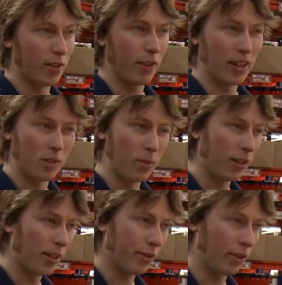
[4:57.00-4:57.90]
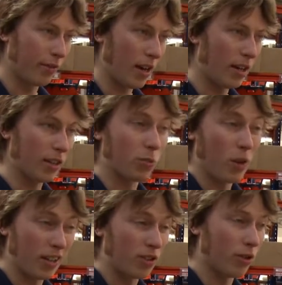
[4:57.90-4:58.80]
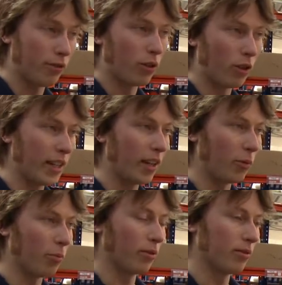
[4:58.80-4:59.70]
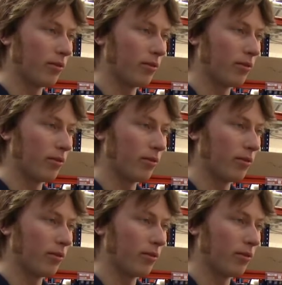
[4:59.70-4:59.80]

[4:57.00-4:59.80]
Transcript: your flexibility for the van as well as the overall heat output.